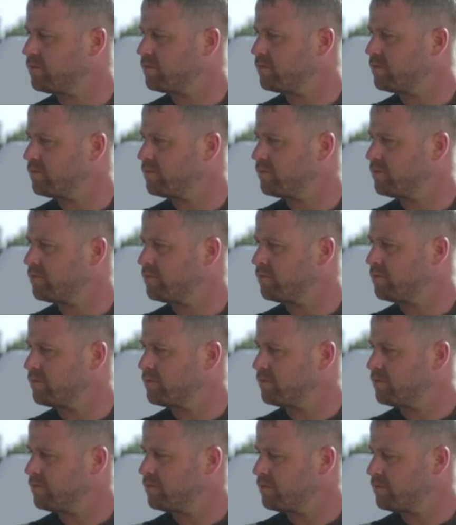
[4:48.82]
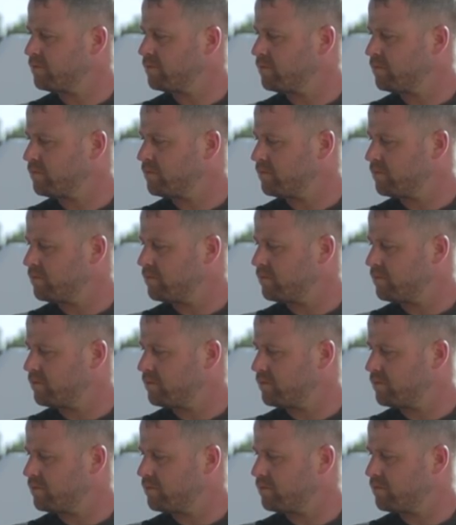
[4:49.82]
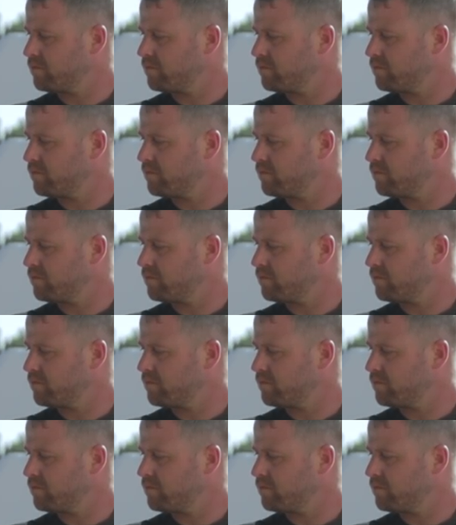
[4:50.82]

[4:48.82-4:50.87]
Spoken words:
(not speaking)